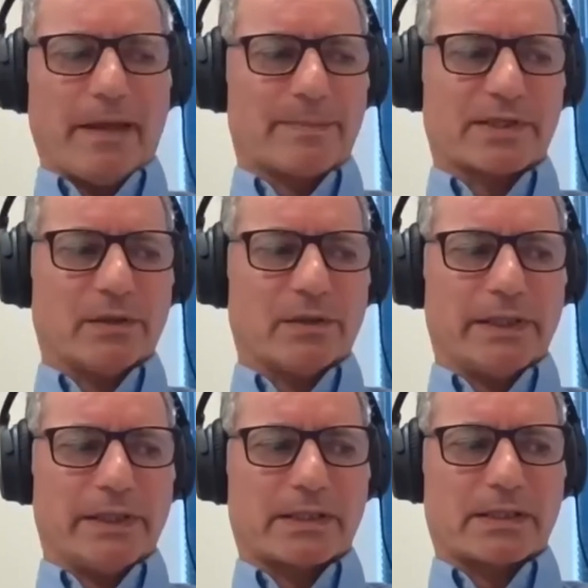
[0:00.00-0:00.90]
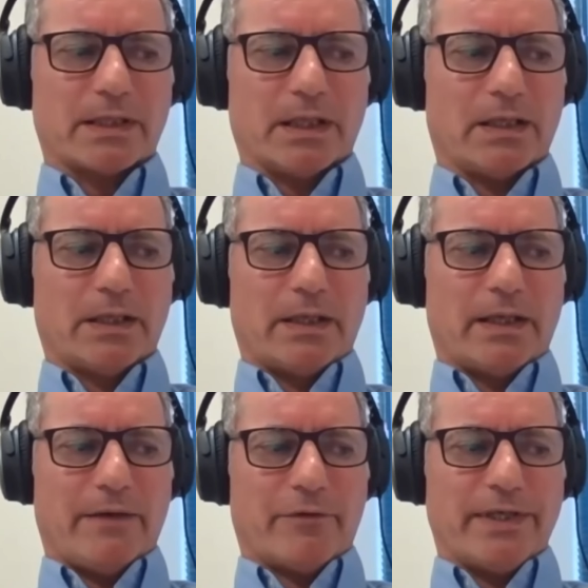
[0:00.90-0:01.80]
absolutely. It's
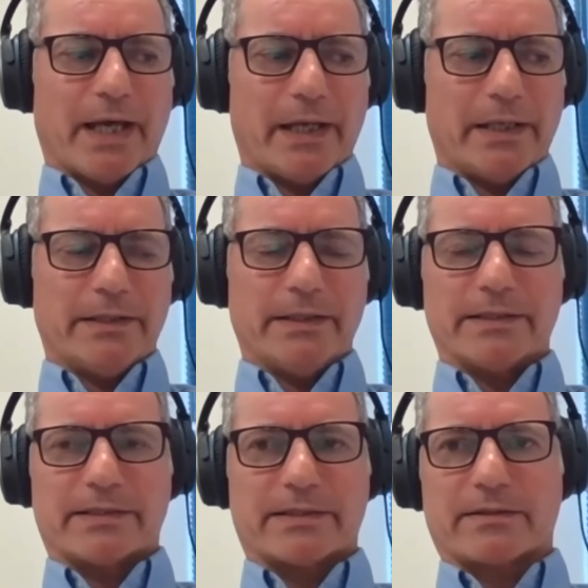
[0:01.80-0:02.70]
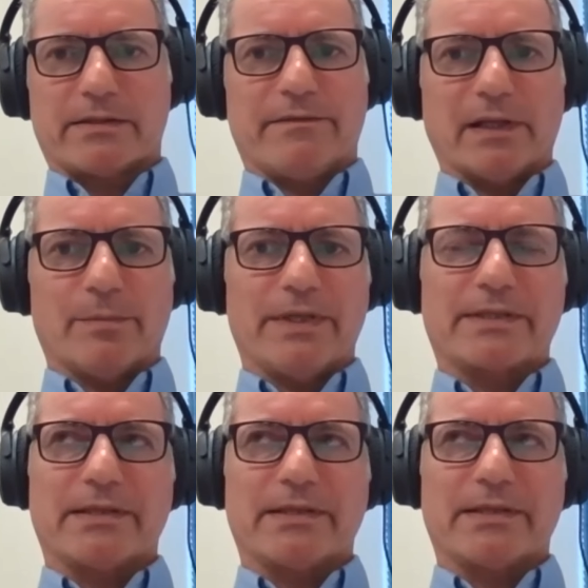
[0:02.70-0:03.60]
every day there's
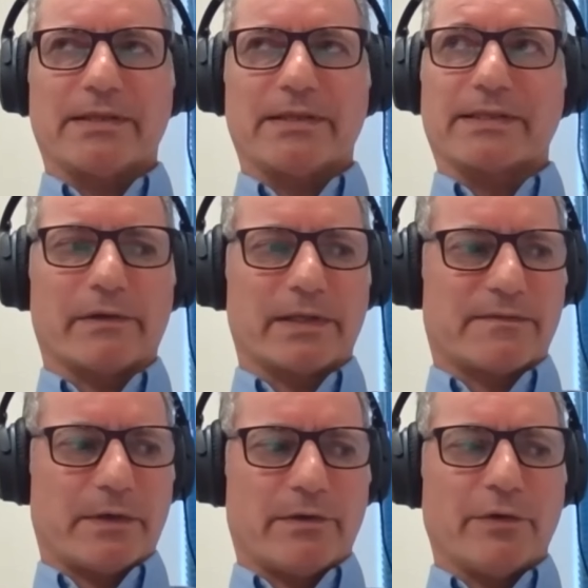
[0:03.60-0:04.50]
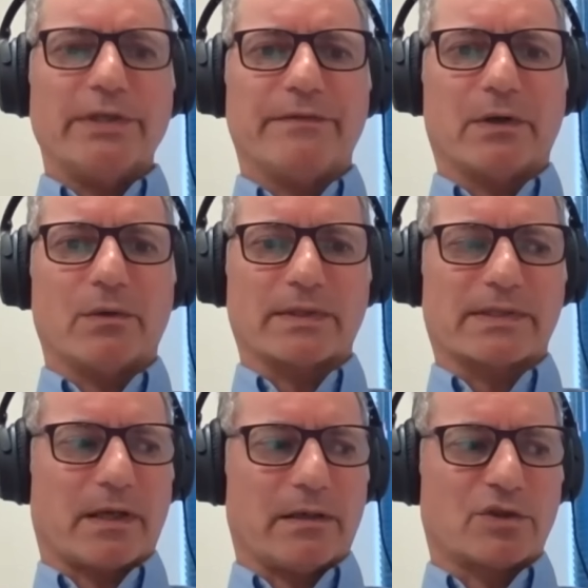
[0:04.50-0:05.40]
developments in this area, and it's very, very difficult
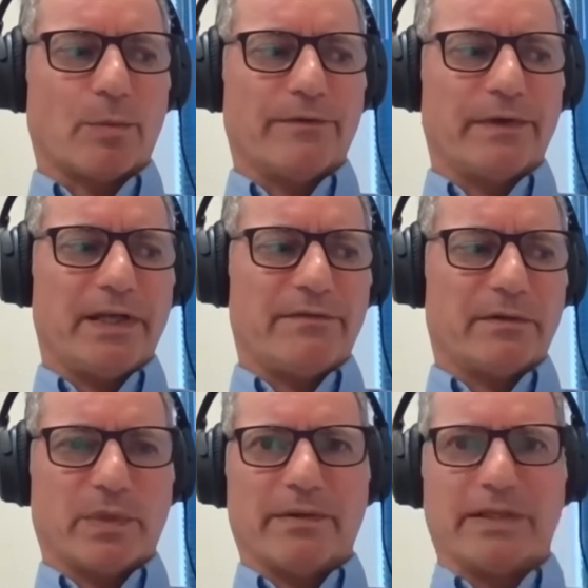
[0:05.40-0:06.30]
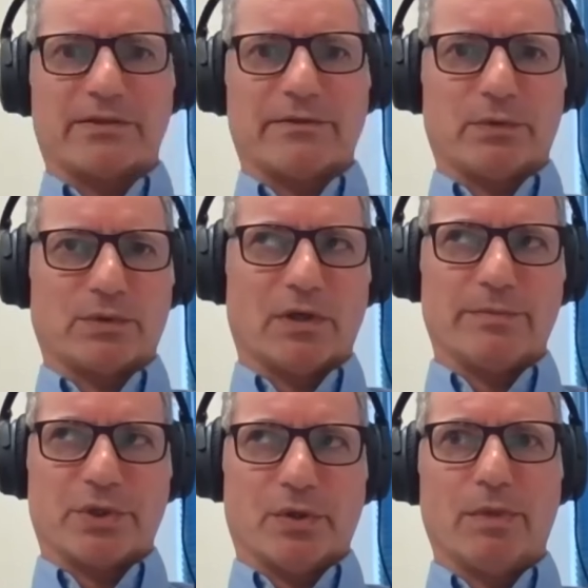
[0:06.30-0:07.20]
to stay on top of it, even whether it's your
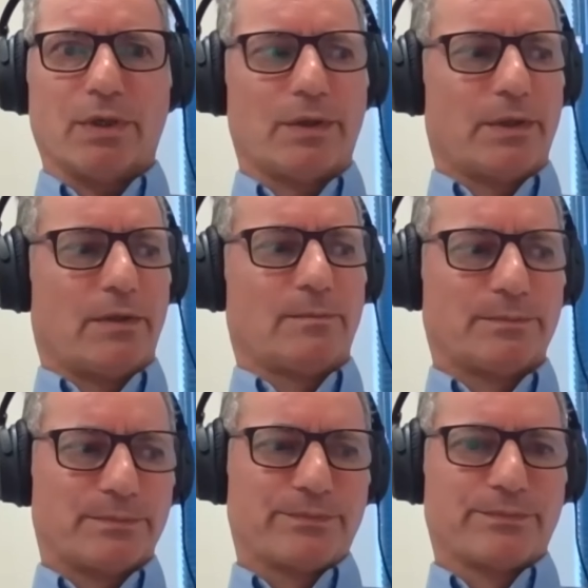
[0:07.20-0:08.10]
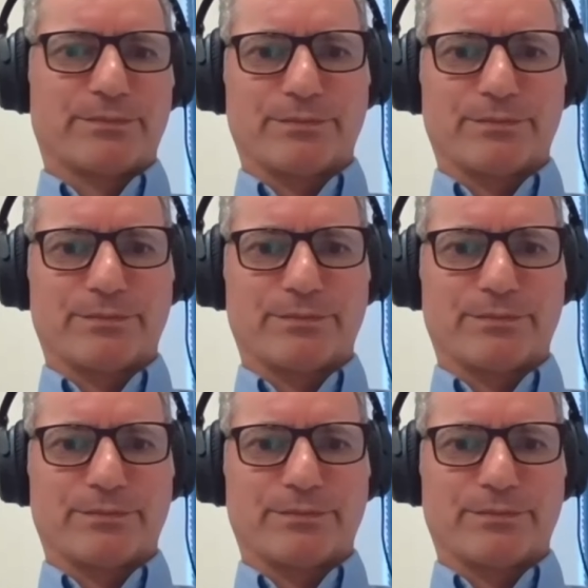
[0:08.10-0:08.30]
full-time job. Yeah.